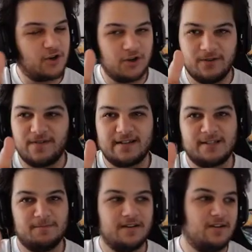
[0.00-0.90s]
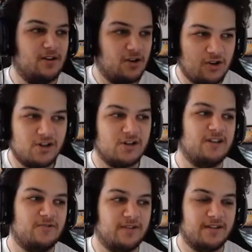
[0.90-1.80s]
good investment, good
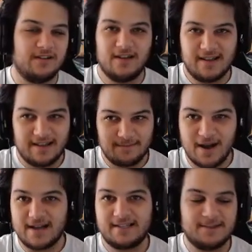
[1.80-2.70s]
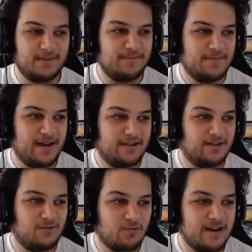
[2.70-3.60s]
unit, possibly
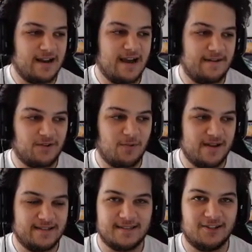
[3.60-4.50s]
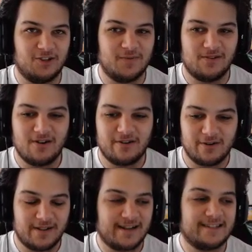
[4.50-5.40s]
meta. We're going to have to wait and see a little bit
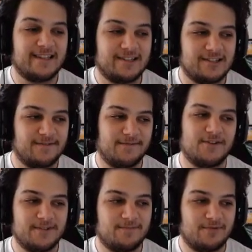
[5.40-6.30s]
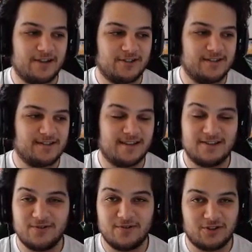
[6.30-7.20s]
longer. But like I said, this is the first impressions.
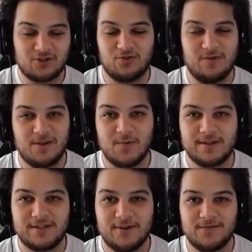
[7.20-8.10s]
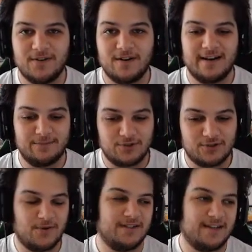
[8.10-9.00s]
He's doing extremely well so far, and I'm
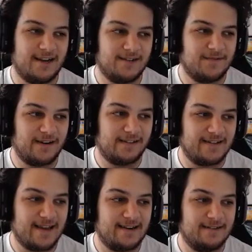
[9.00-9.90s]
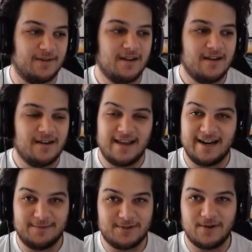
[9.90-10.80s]
so excited to finally get him.
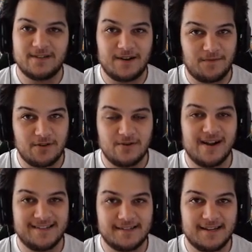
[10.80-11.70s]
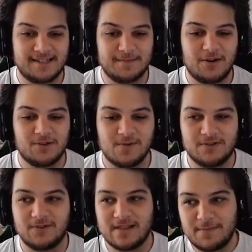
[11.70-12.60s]
And I'm so excited for you guys to test him out as well.
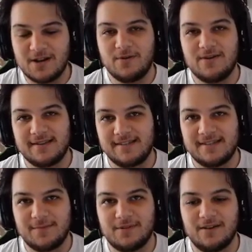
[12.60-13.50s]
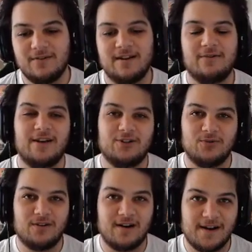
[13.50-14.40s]
So let me know what you guys think down below, and I'll catch
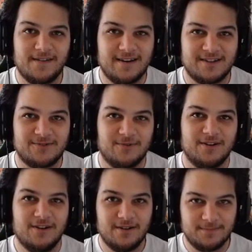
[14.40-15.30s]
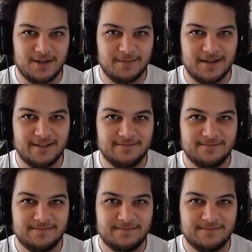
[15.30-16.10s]
you all on the next one. Bye-bye.